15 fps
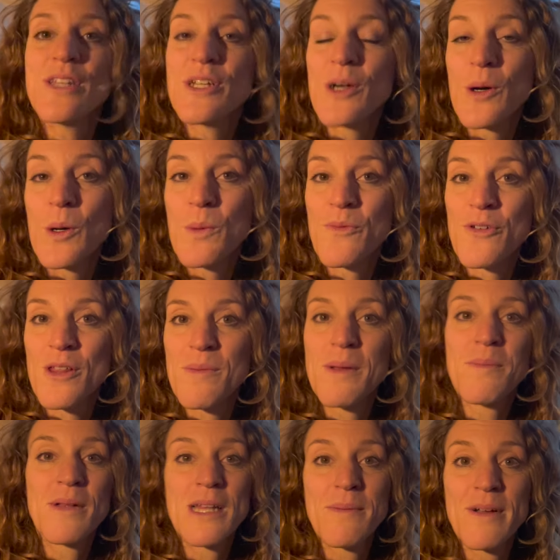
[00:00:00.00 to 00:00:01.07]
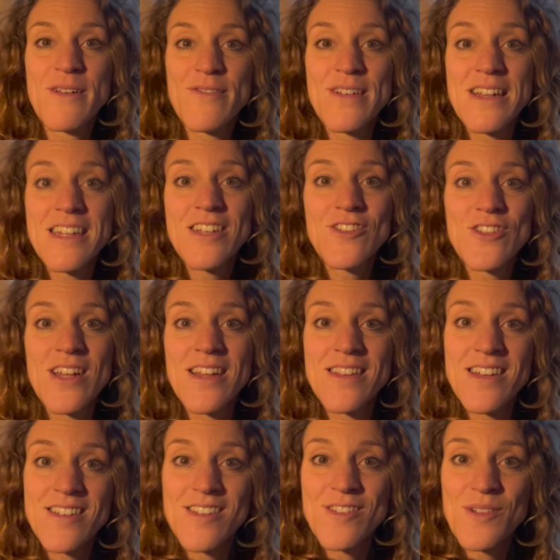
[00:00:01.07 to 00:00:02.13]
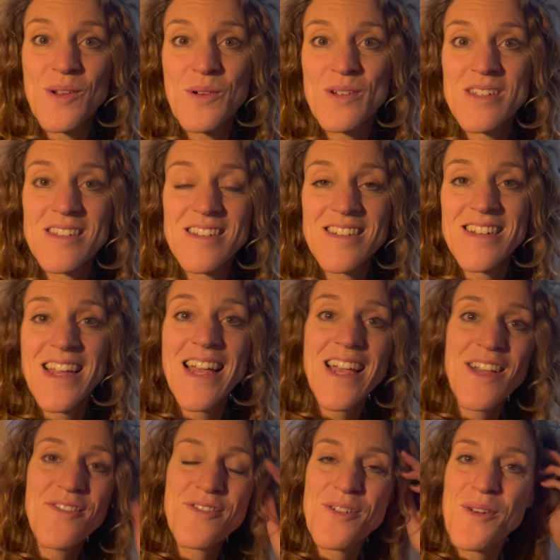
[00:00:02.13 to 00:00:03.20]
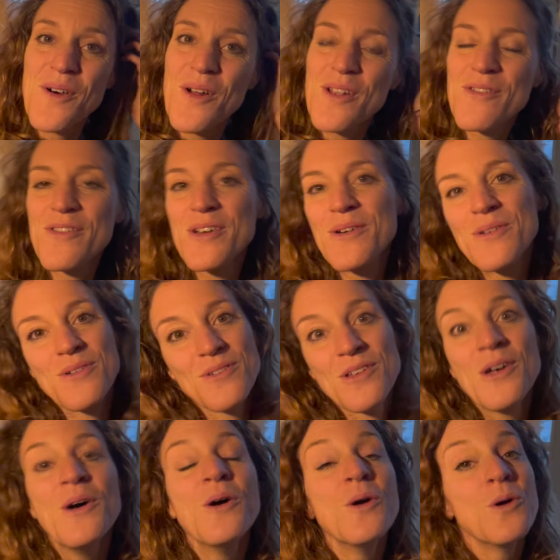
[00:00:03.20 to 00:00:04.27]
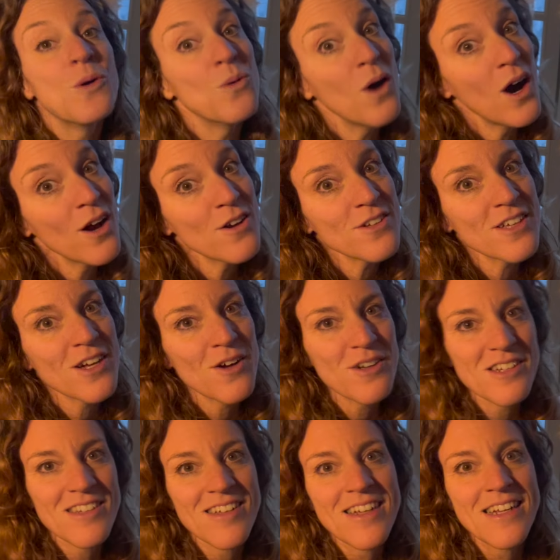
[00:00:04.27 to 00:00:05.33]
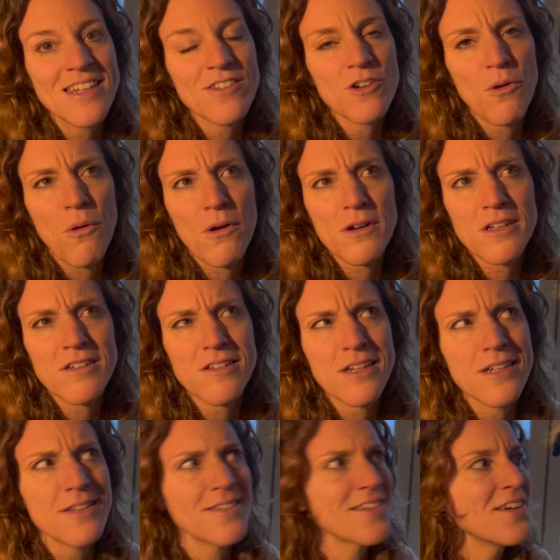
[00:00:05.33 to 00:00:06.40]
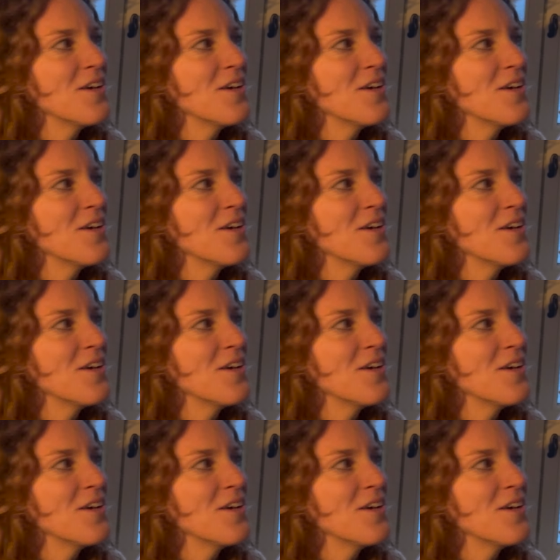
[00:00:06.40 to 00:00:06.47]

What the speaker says: hope for the people in my village that this is going to stay for all of those who aren't quarantined,